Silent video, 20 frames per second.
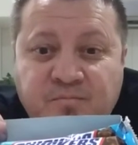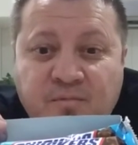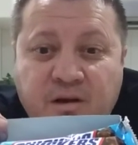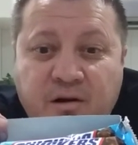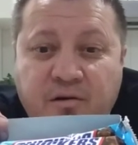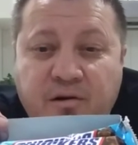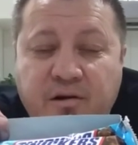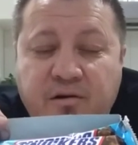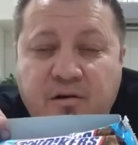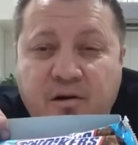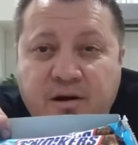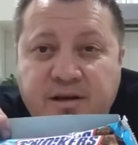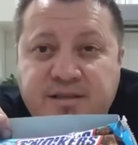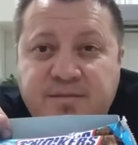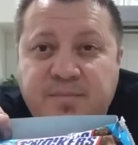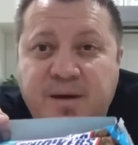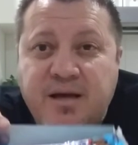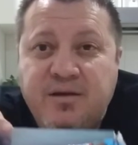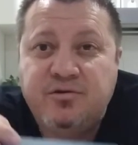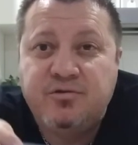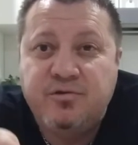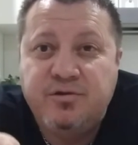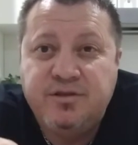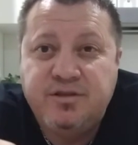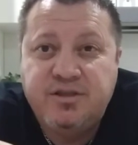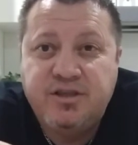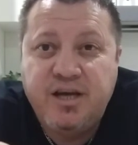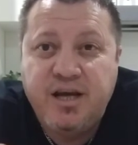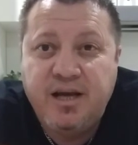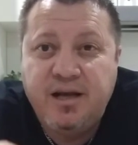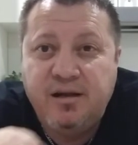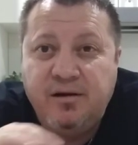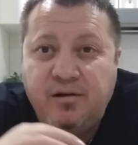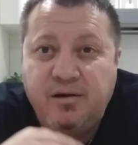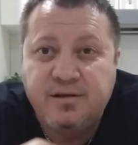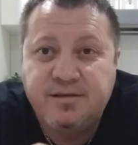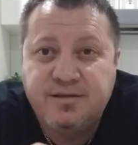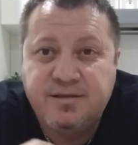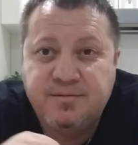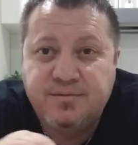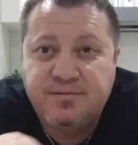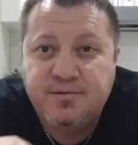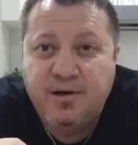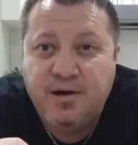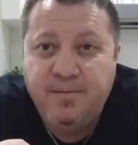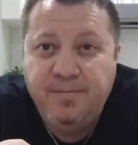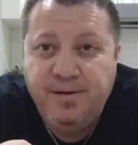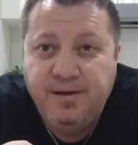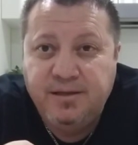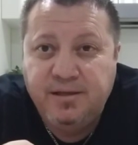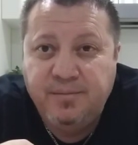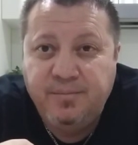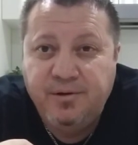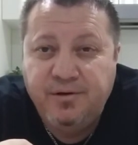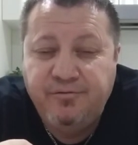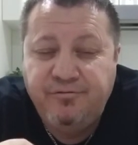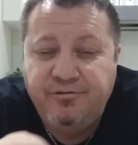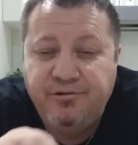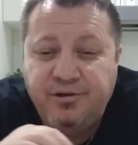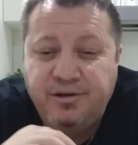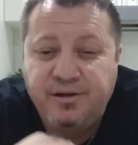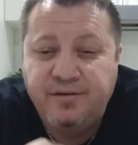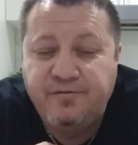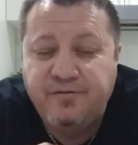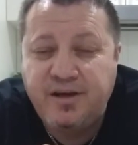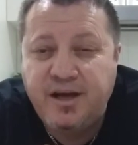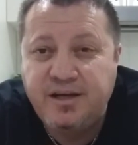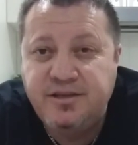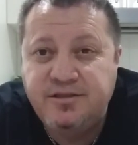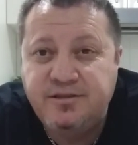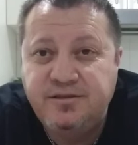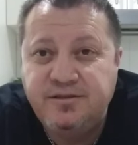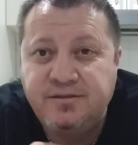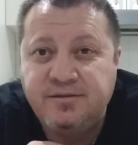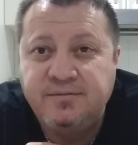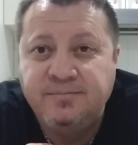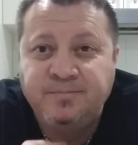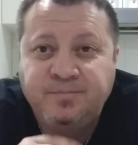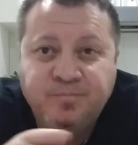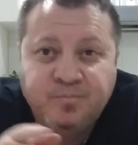Alright, guys, make sure you share, like, subscribe, hit the bell for notifications.